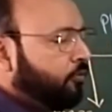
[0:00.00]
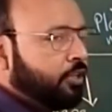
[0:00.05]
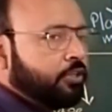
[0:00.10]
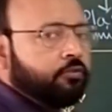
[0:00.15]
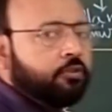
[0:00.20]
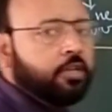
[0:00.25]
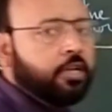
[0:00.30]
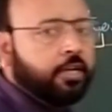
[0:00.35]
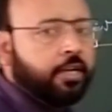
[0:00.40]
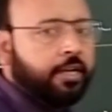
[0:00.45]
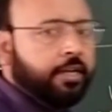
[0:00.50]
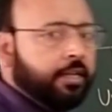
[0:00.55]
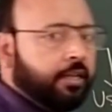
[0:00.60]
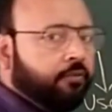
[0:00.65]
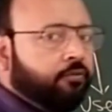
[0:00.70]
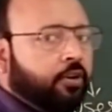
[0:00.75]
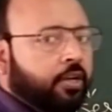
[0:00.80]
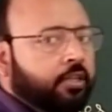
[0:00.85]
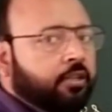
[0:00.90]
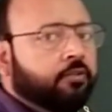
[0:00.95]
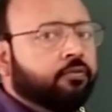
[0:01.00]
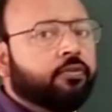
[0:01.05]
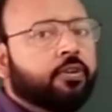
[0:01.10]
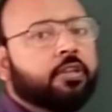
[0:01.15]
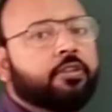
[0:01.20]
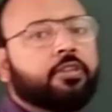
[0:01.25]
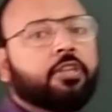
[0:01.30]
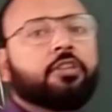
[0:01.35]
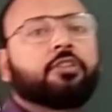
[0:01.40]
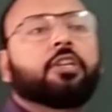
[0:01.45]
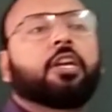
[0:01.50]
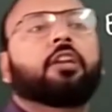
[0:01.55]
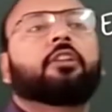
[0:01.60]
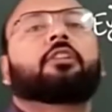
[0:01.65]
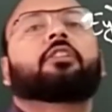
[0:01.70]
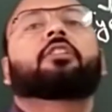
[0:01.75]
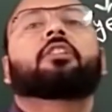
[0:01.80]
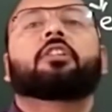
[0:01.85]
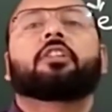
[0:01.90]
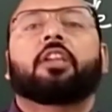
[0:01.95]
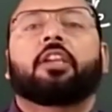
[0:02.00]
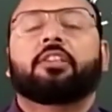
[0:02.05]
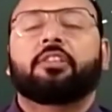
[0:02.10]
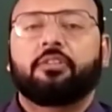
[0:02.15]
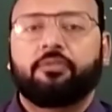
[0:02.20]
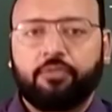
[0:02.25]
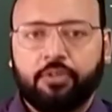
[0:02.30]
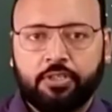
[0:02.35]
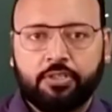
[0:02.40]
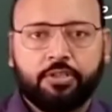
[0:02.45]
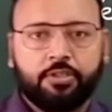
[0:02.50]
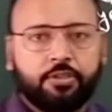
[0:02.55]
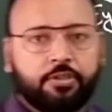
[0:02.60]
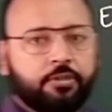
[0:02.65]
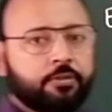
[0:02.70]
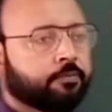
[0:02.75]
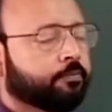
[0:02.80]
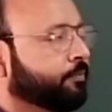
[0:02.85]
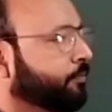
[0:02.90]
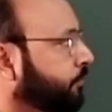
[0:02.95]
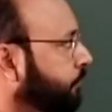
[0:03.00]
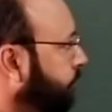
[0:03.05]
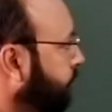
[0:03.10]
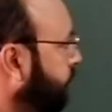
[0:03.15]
which will identify the faces and recognize the faces.